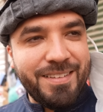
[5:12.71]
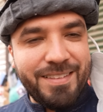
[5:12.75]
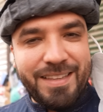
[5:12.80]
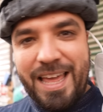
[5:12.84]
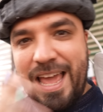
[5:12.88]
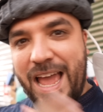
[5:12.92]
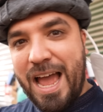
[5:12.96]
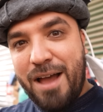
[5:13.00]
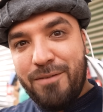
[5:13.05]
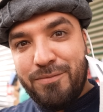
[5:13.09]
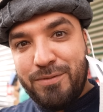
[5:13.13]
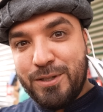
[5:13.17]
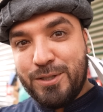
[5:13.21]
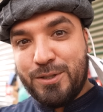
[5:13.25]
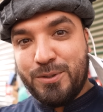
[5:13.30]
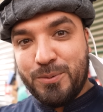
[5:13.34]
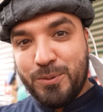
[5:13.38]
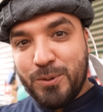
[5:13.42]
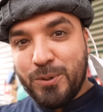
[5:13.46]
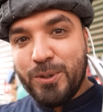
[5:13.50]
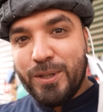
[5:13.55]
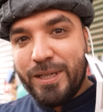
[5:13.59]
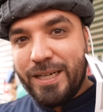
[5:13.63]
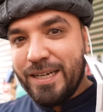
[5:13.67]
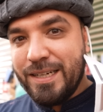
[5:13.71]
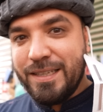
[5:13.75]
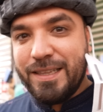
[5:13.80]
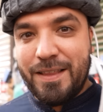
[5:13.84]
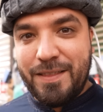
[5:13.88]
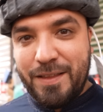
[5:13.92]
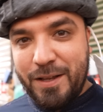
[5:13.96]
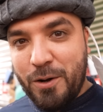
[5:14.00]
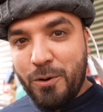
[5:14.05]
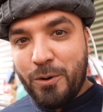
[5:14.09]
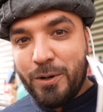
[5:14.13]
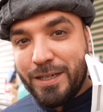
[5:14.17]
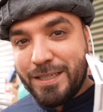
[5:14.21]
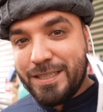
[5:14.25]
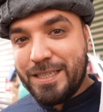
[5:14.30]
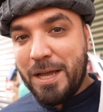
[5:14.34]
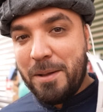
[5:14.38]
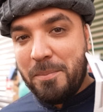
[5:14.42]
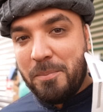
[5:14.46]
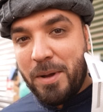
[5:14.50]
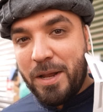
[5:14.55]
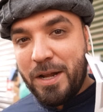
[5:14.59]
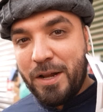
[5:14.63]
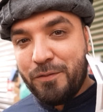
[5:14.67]
they have this rule here that they don't
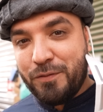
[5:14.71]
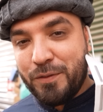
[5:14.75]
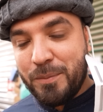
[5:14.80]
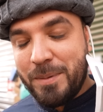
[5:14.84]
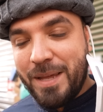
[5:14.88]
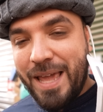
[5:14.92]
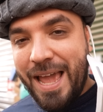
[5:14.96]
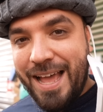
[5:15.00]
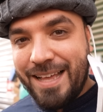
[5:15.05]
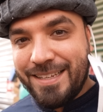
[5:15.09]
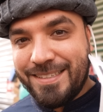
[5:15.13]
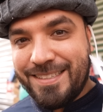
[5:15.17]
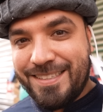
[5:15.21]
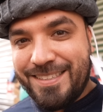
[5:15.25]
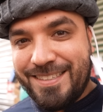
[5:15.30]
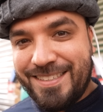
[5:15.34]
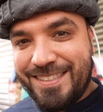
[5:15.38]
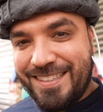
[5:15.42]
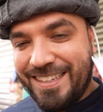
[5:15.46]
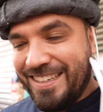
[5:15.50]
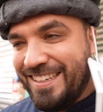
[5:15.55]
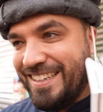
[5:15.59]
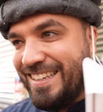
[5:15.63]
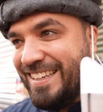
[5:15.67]
accept money from guests.